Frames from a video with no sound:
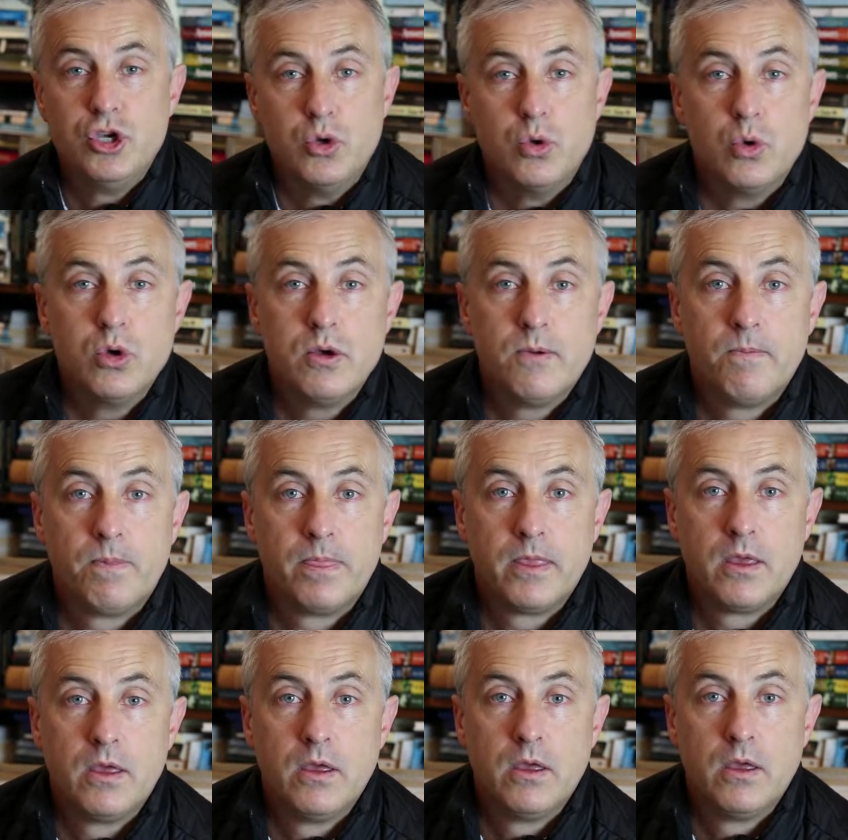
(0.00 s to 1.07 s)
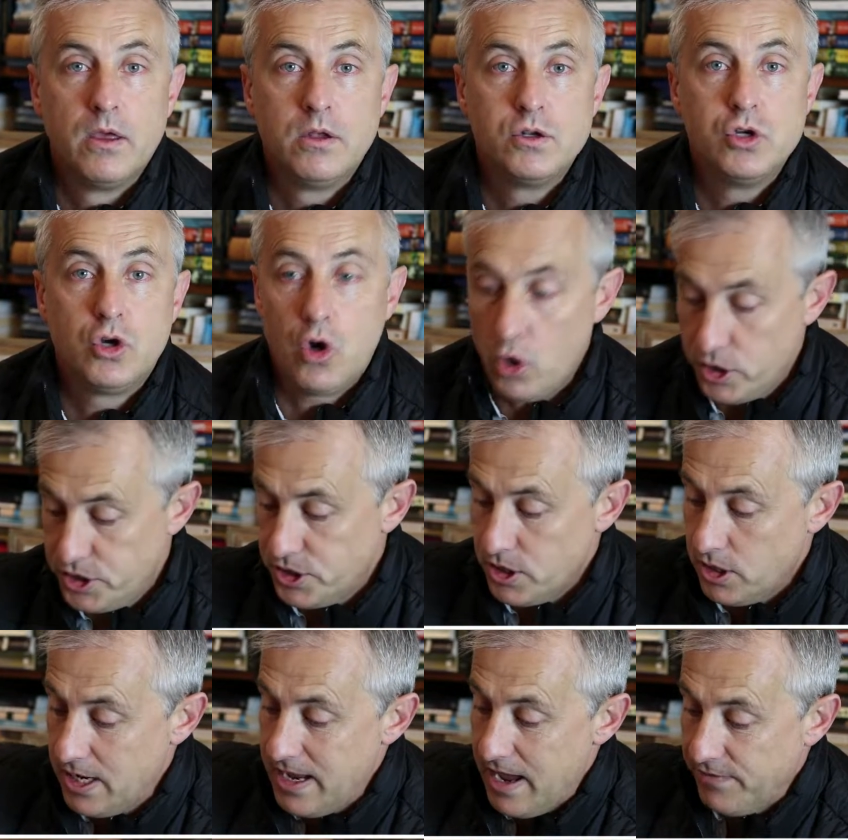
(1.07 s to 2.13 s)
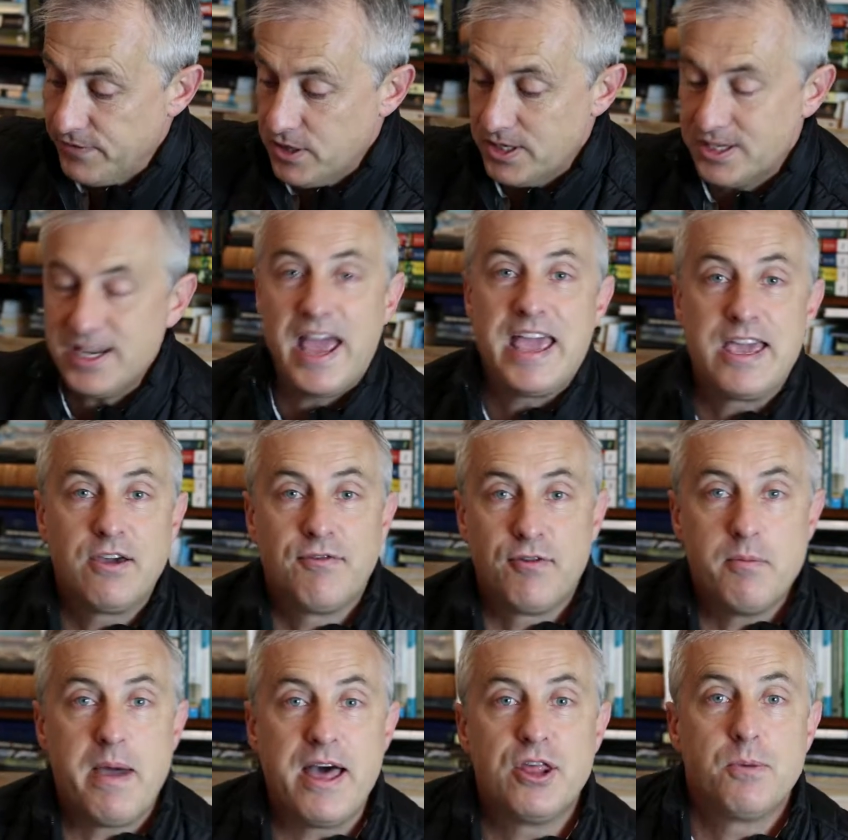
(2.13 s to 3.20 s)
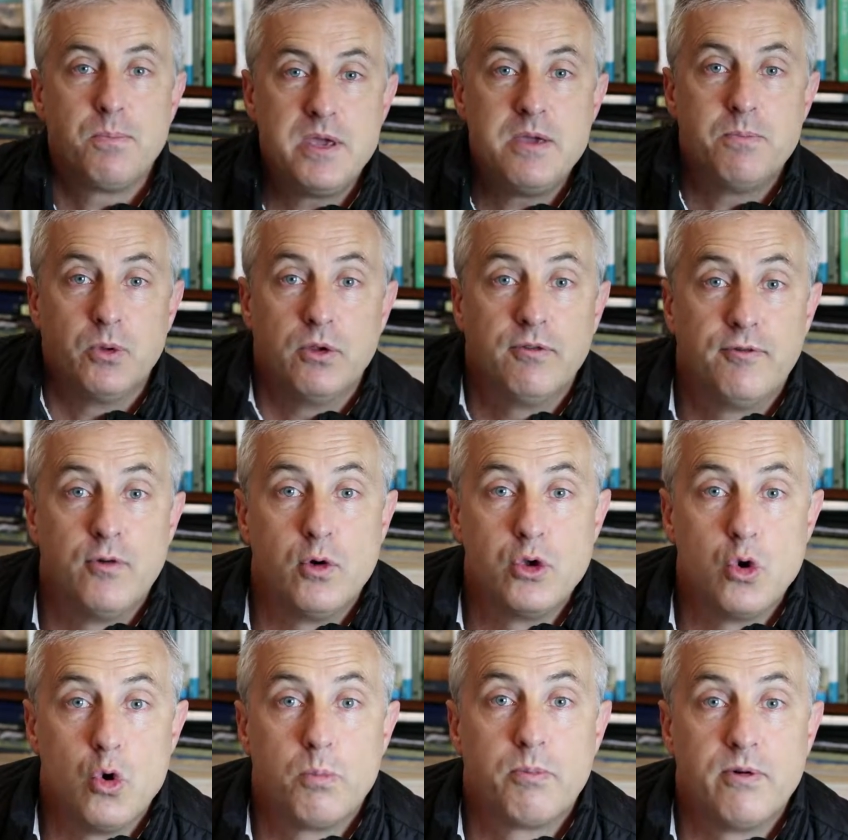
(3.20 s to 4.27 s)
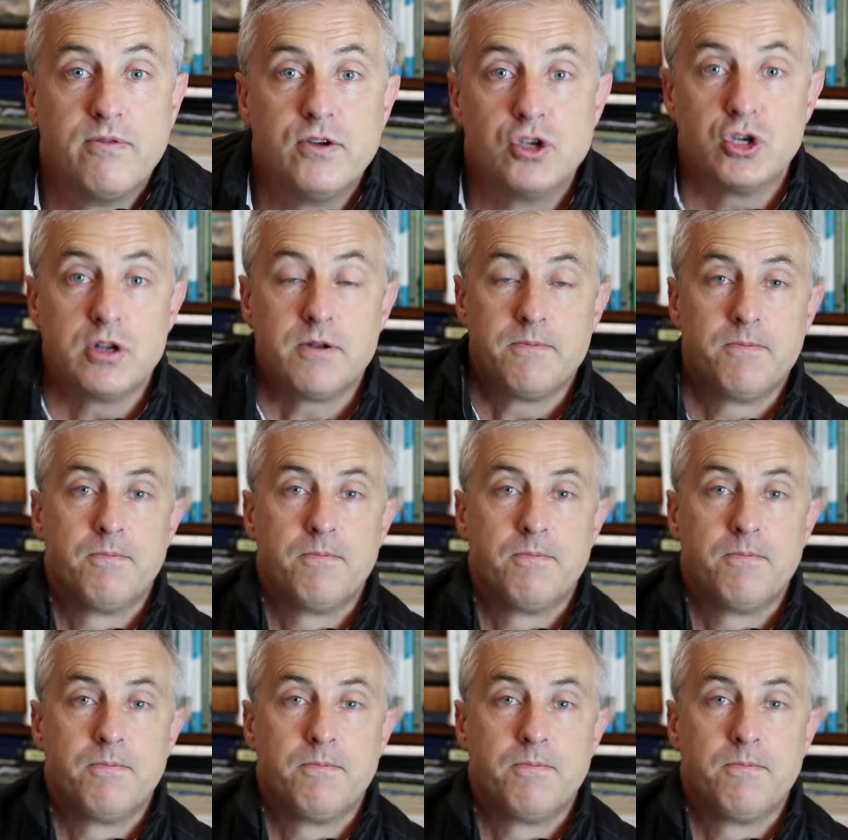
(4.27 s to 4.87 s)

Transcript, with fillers: you to constantly have to take from other people for your provision.